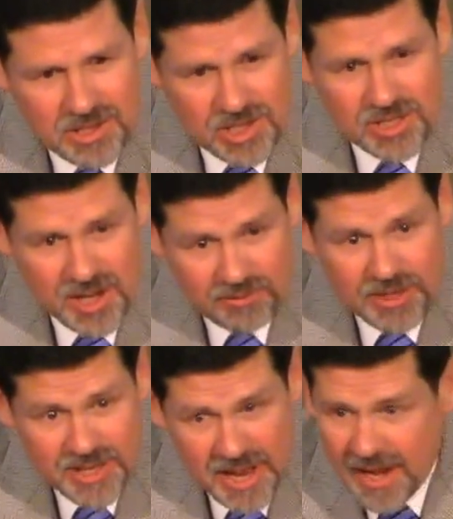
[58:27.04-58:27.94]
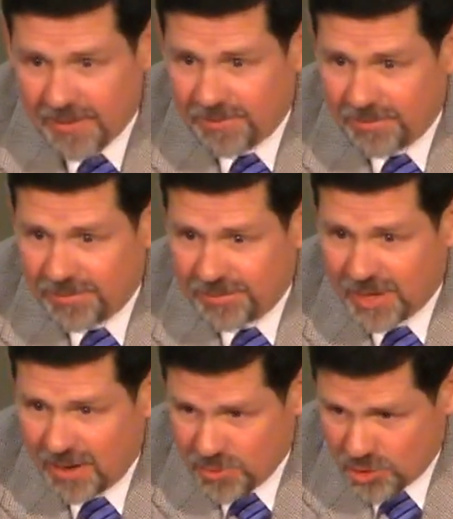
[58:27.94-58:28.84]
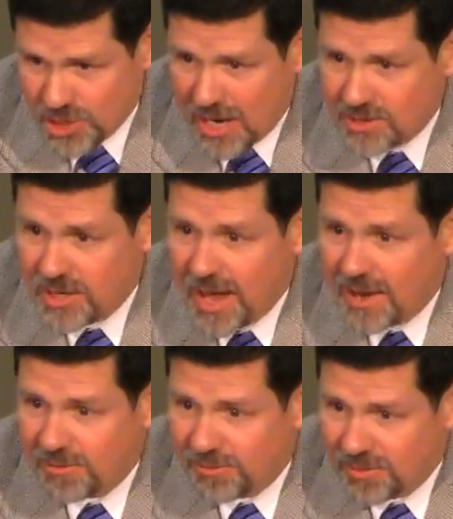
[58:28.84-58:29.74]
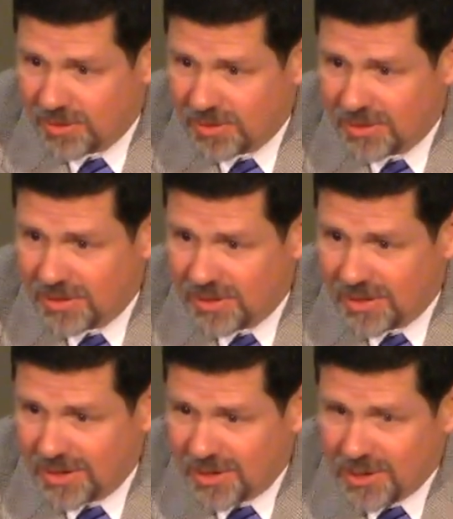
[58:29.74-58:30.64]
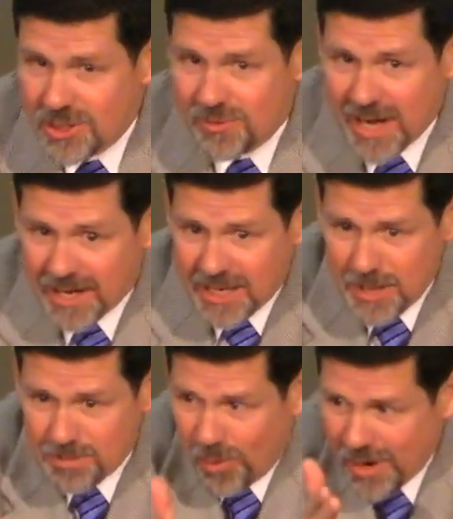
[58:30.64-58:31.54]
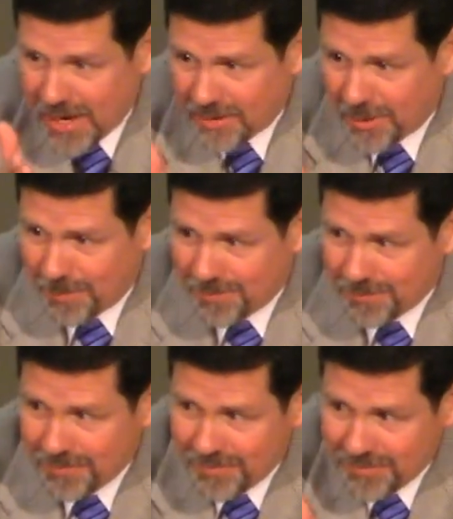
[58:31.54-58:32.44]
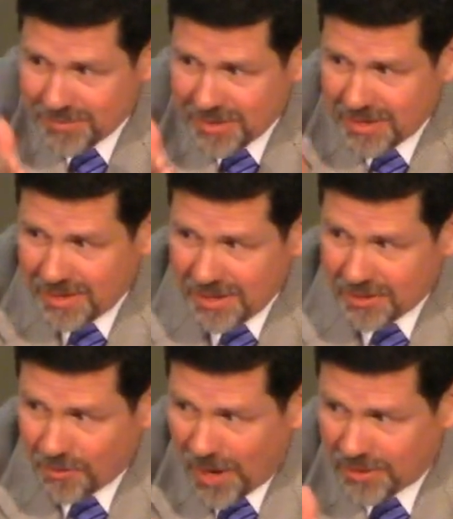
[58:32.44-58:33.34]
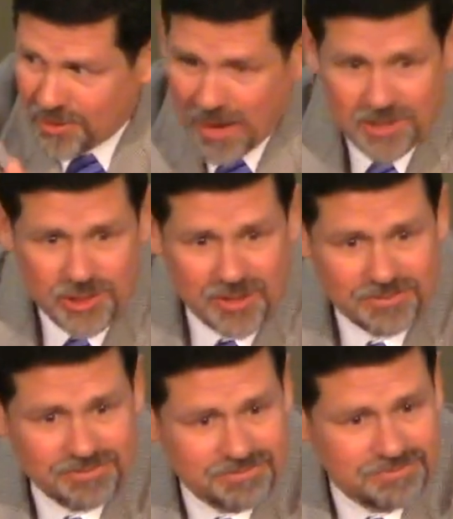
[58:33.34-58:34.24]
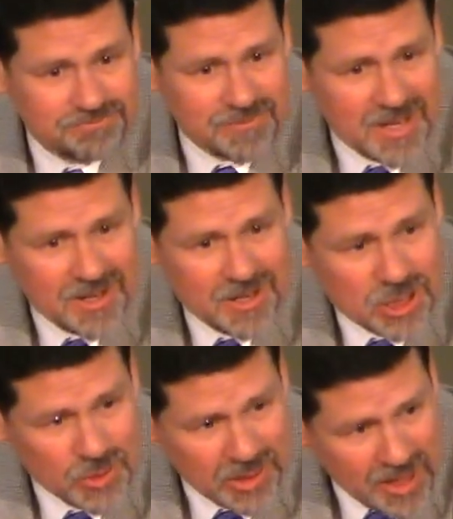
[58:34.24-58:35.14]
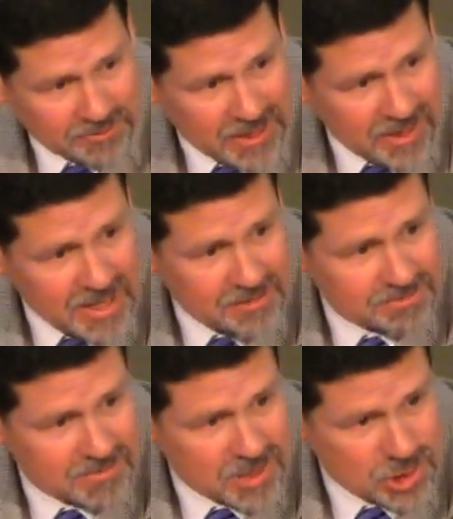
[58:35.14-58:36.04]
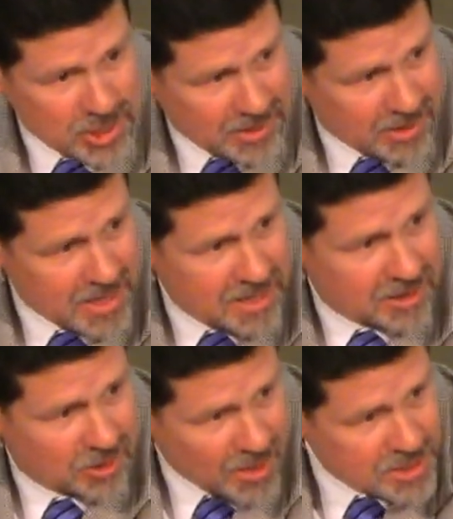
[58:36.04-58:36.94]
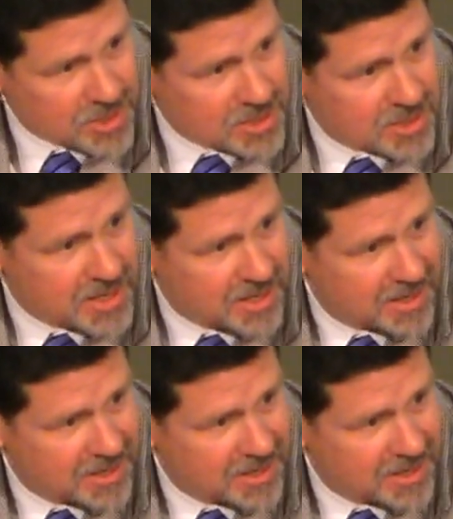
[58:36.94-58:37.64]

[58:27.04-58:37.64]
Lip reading: It's just that every day of your child's life, you've got to keep pointing them in the right direction. Do it lovingly, gently, graciously.